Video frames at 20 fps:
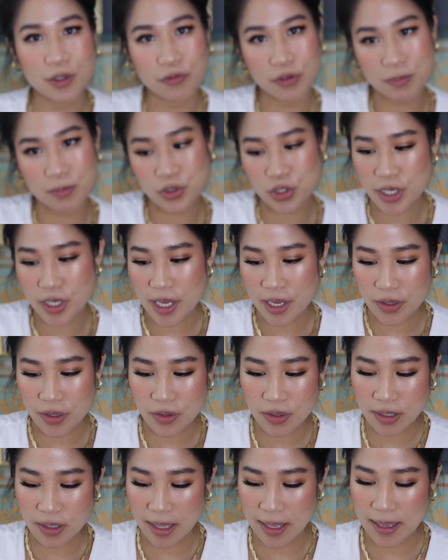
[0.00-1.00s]
from
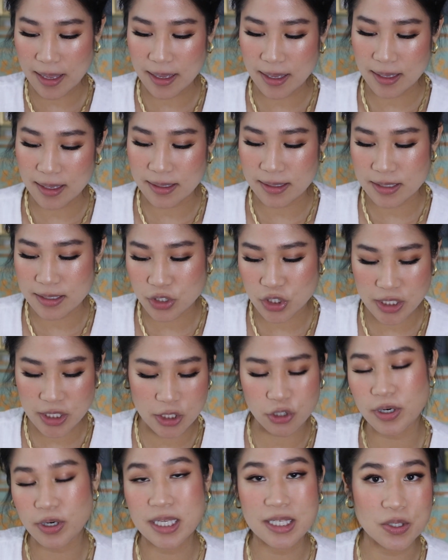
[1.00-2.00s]
Chanel, and it's just a
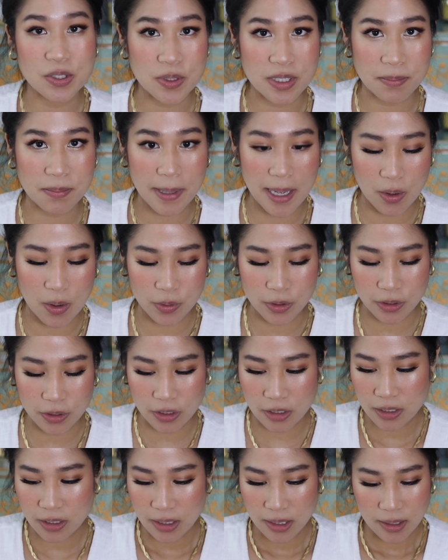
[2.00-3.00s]
translucent
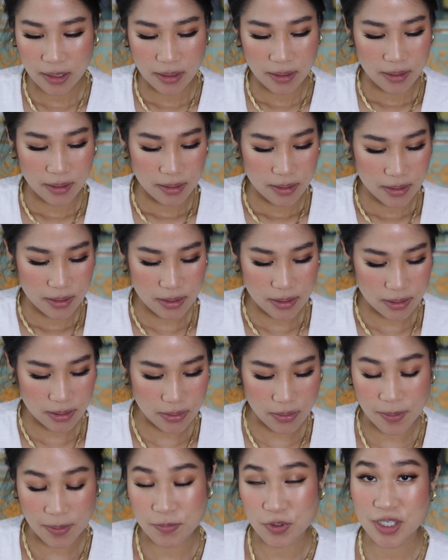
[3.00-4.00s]
powder. So
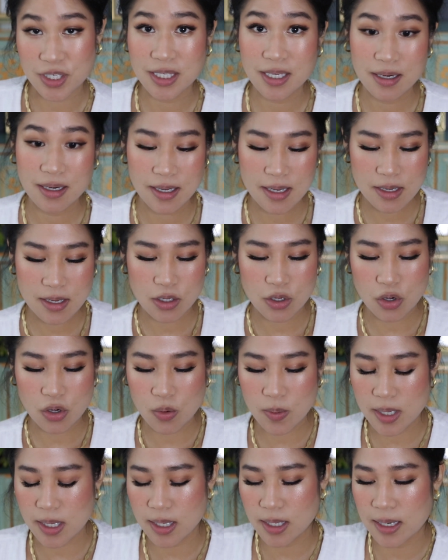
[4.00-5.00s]
I'm just gonna go
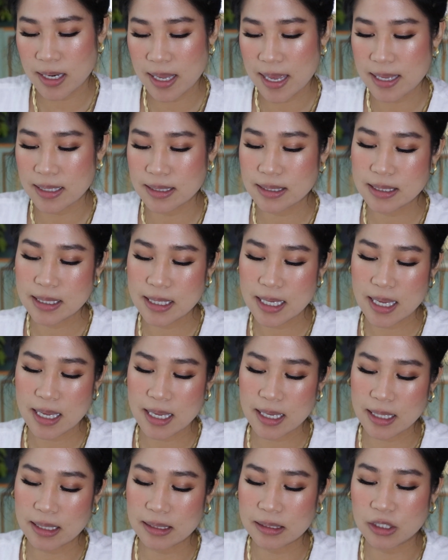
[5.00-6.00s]
in and
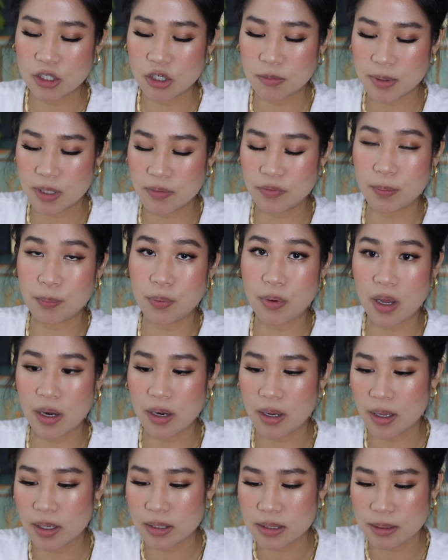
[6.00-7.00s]
take a little bit of the
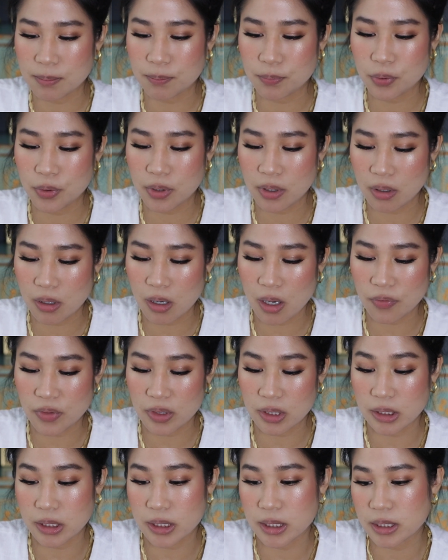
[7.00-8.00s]
product and put it on the
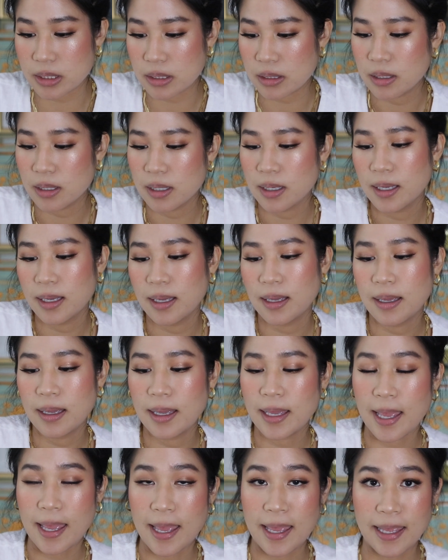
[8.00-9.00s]
lid
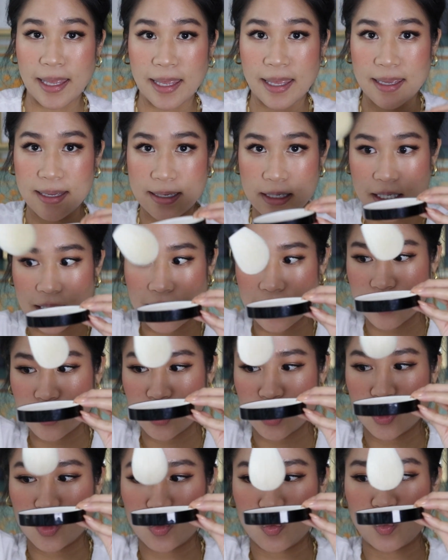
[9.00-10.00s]
and
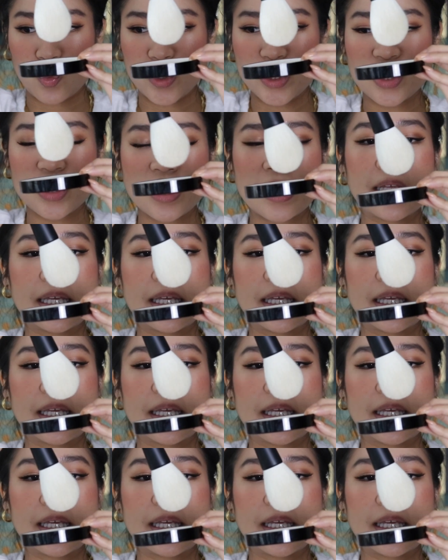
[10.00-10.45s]
swish it